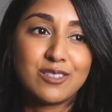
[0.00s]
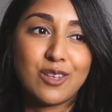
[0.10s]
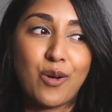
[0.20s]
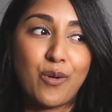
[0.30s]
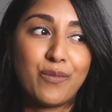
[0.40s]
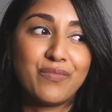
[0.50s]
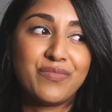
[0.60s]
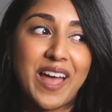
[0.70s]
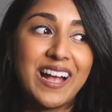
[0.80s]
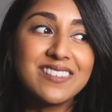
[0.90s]
So
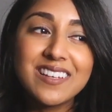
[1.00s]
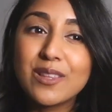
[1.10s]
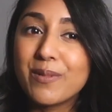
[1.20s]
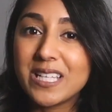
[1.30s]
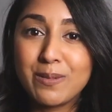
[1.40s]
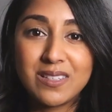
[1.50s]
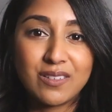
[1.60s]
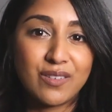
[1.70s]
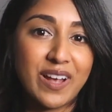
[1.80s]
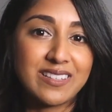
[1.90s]
that's like the best piece
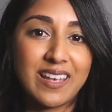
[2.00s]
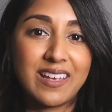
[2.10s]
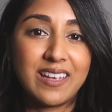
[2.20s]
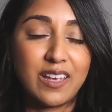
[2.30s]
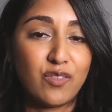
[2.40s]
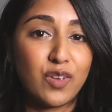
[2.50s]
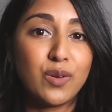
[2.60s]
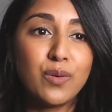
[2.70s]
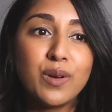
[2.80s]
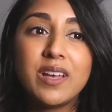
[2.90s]
of advice I can give
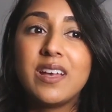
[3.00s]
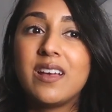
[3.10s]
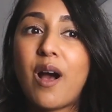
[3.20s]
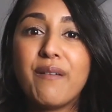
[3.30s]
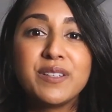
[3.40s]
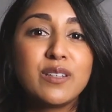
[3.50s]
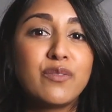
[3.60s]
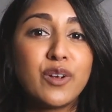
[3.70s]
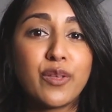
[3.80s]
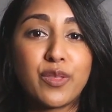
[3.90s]
you. Obviously,
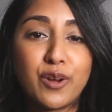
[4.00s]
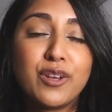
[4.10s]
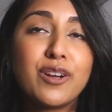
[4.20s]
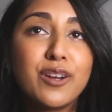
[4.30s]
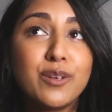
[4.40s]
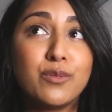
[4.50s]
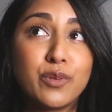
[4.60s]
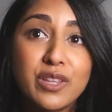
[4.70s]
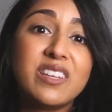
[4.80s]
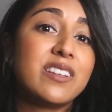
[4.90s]
if you're a third year, you
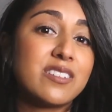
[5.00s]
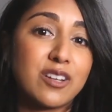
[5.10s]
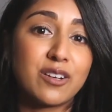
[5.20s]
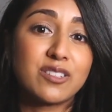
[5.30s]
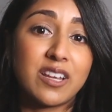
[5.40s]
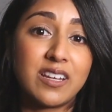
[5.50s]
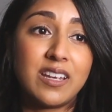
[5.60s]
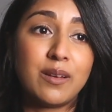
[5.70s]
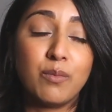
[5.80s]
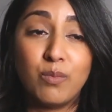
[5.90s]
really need to start
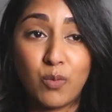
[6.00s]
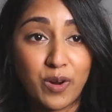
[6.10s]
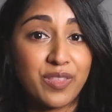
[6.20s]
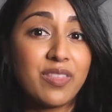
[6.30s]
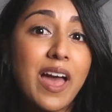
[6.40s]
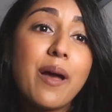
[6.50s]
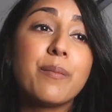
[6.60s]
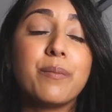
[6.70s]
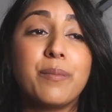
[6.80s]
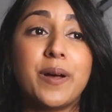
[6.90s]
studying more than that,
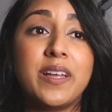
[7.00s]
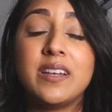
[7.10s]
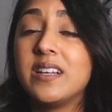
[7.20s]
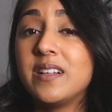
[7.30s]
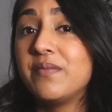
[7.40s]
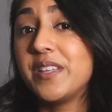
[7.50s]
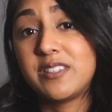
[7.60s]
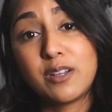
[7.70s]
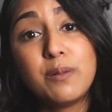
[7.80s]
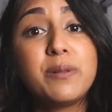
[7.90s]
but
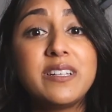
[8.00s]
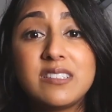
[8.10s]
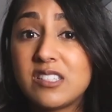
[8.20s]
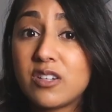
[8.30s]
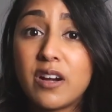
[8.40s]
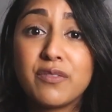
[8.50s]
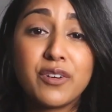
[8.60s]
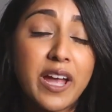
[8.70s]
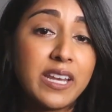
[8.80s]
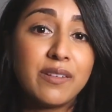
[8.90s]
it's a good place to start
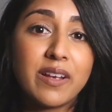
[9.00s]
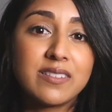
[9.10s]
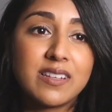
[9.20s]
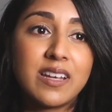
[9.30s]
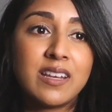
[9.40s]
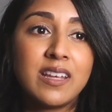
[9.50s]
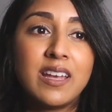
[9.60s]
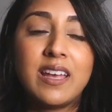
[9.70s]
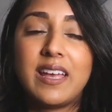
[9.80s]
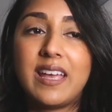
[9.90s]
for any resident.
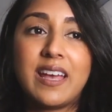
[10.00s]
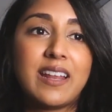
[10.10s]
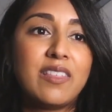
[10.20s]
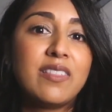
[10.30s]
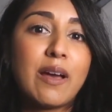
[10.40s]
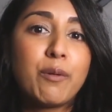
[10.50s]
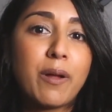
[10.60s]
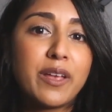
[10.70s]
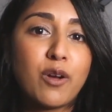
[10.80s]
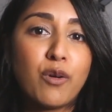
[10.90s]
And I think that would
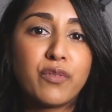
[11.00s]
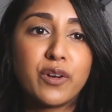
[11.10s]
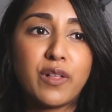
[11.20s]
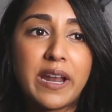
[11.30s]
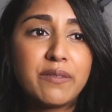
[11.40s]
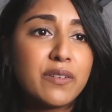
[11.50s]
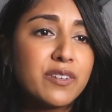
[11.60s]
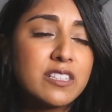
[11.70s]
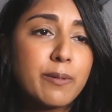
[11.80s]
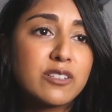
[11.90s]
probably go for a lot of
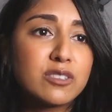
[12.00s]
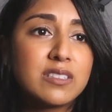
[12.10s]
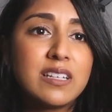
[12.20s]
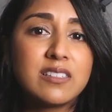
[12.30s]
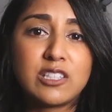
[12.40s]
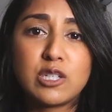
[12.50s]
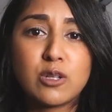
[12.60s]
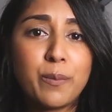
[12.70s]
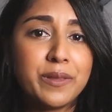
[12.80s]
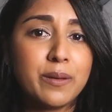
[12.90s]
different specialties, like just
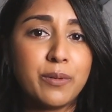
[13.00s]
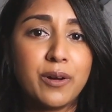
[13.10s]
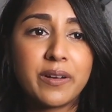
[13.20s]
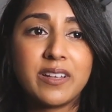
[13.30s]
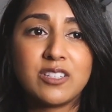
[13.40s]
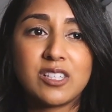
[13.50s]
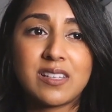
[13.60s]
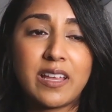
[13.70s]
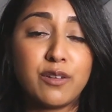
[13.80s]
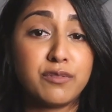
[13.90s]
open the book and
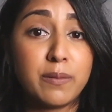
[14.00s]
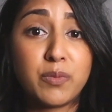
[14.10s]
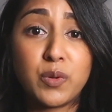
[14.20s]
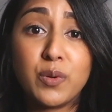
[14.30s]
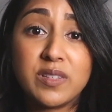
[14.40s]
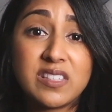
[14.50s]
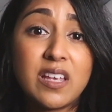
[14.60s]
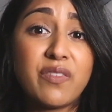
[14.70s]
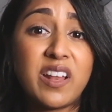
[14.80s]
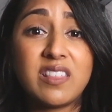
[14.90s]
just kind of flip through and see
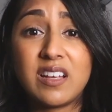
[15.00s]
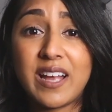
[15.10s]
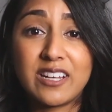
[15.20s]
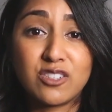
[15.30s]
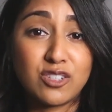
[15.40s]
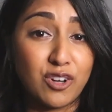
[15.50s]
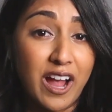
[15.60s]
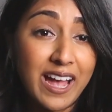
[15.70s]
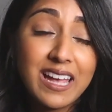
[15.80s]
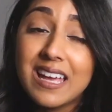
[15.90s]
if anything catches your
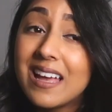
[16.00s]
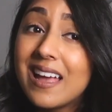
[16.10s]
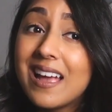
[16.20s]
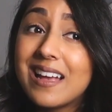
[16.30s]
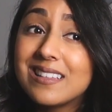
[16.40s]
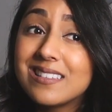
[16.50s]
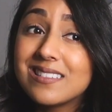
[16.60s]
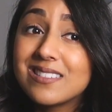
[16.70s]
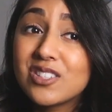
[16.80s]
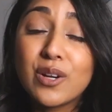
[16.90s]
eye and
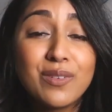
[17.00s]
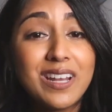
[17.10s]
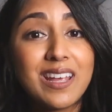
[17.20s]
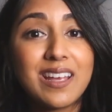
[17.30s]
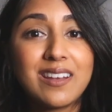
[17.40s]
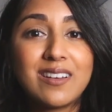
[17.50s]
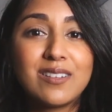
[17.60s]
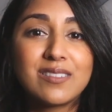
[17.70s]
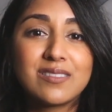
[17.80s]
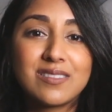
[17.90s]
start reading, and
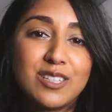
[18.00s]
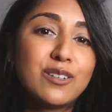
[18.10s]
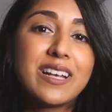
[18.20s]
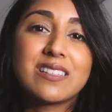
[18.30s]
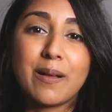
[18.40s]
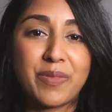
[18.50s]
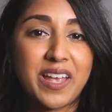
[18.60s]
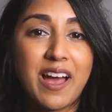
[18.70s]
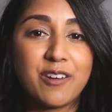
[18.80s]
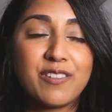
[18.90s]
you'll get
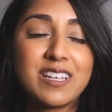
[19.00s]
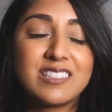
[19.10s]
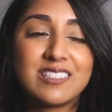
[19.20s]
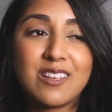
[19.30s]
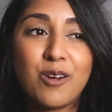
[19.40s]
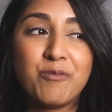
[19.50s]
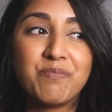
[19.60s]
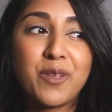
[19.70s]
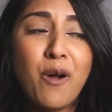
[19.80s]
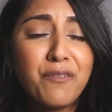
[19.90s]
something out of it.
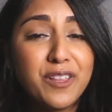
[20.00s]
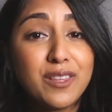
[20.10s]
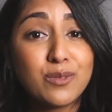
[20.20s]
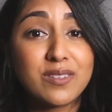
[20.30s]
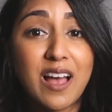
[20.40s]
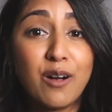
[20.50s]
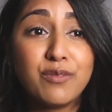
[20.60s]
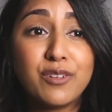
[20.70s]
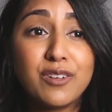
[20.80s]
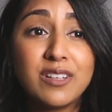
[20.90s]
So hopefully this was
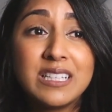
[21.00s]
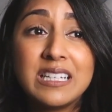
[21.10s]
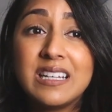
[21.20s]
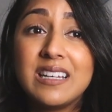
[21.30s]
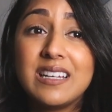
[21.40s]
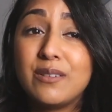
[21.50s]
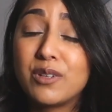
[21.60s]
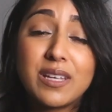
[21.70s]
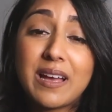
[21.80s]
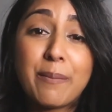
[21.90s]
helpful. It
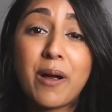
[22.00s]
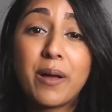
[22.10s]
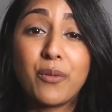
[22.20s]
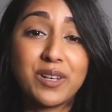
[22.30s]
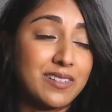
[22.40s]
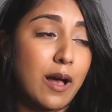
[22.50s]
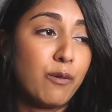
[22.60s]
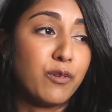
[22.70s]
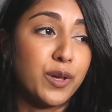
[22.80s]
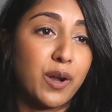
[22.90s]
probably wasn't
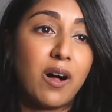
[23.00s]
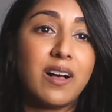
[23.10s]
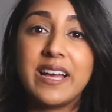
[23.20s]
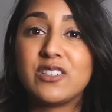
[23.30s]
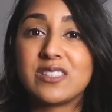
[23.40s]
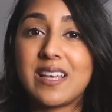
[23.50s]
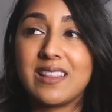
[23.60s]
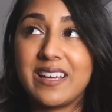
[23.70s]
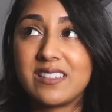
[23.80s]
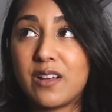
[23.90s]
helpful at all. I just
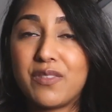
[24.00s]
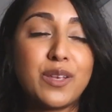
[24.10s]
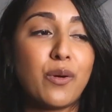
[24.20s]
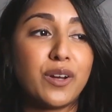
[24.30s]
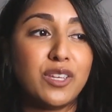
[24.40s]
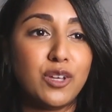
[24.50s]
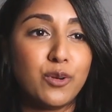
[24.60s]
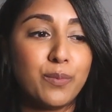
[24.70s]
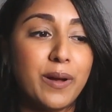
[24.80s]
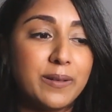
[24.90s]
said like stuff that you already
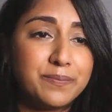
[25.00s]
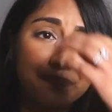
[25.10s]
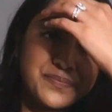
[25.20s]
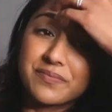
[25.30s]
knew, but